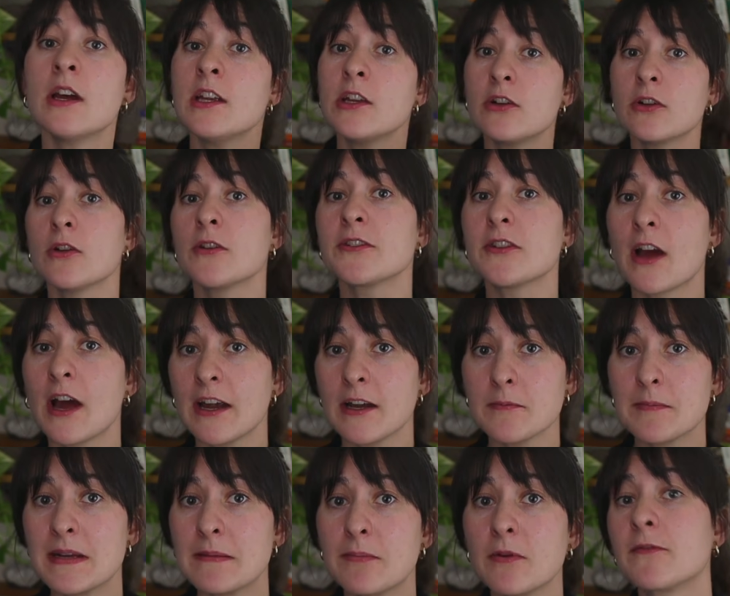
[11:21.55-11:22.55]
You can also hire
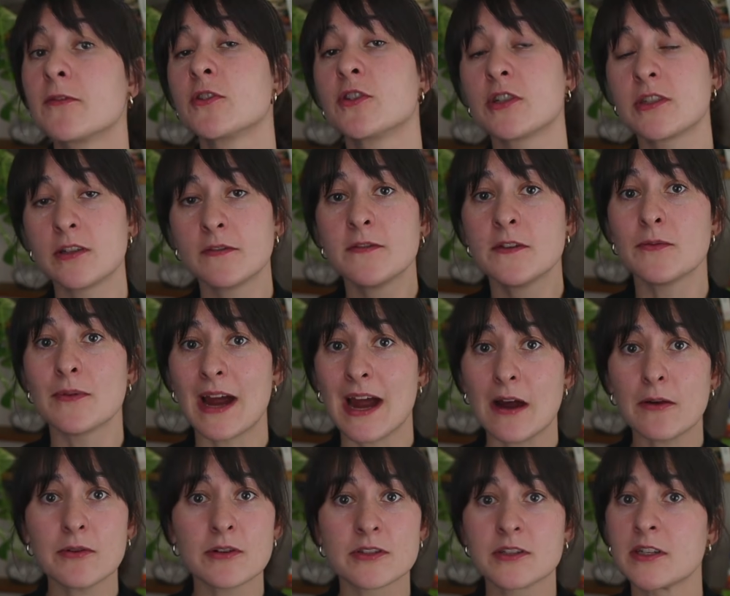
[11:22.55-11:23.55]
people for just a few
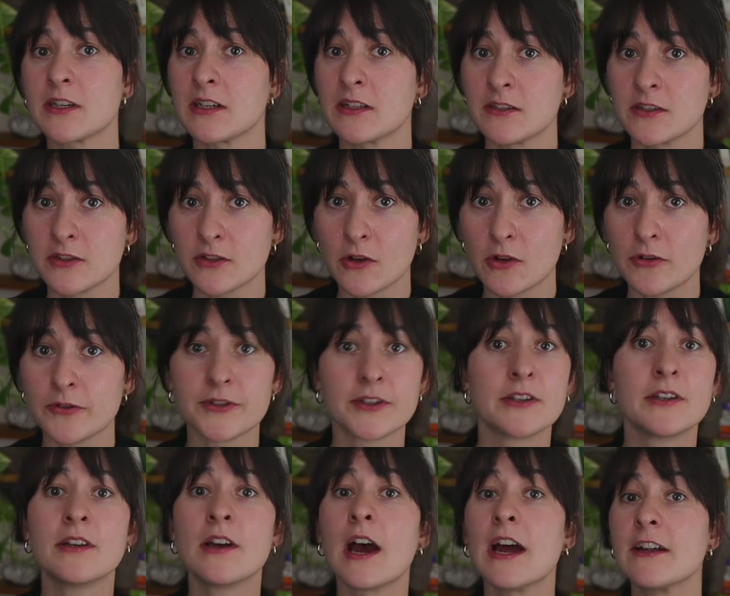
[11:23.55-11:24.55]
hours to consult.
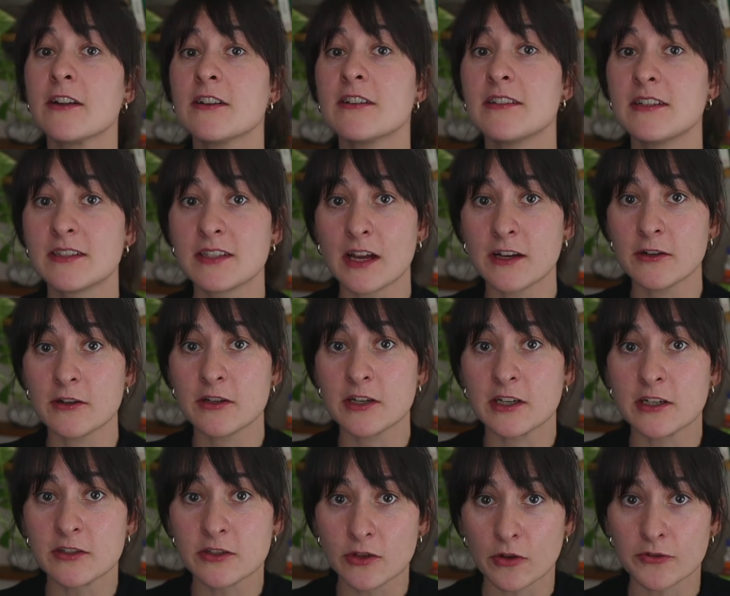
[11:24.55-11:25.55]
Hire a designer to
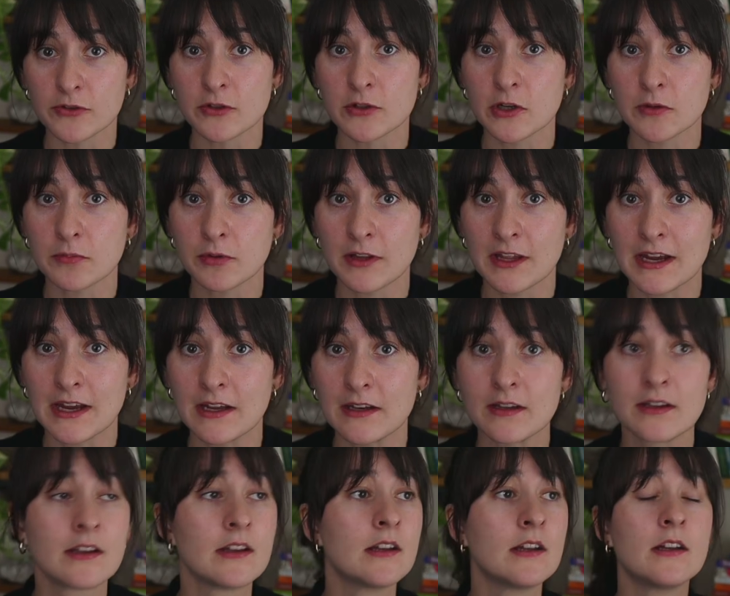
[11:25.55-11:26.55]
consult on your plan.